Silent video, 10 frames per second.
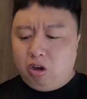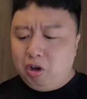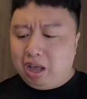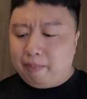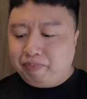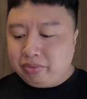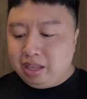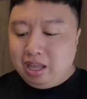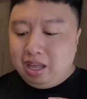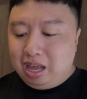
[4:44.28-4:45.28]
Oh yeah.
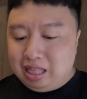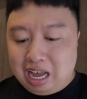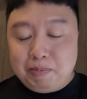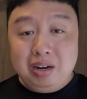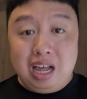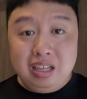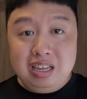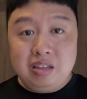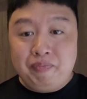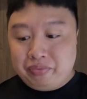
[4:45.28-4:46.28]
And last but not
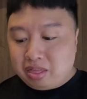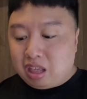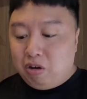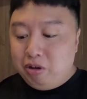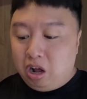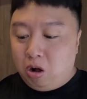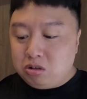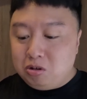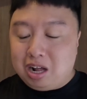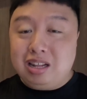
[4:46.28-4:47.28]
least, we
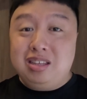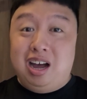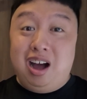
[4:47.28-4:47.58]
also got the